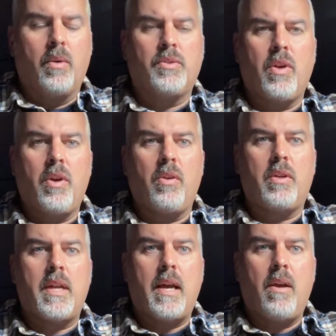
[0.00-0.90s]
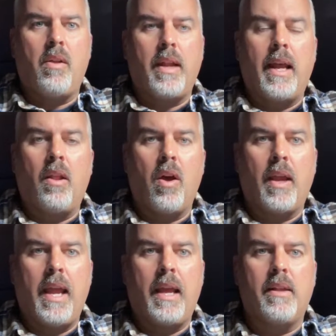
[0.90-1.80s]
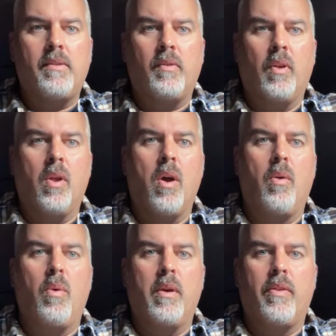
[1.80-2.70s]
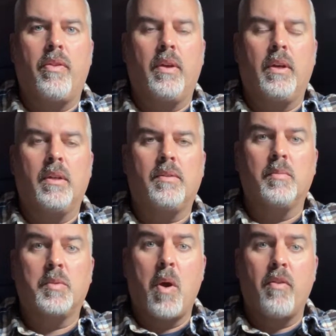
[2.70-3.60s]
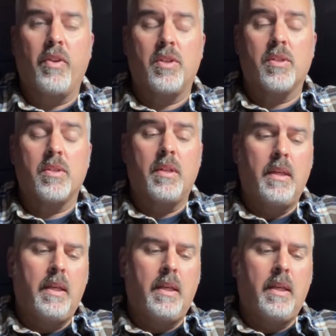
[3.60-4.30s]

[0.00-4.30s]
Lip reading: circular dial and analog hands along with some smart features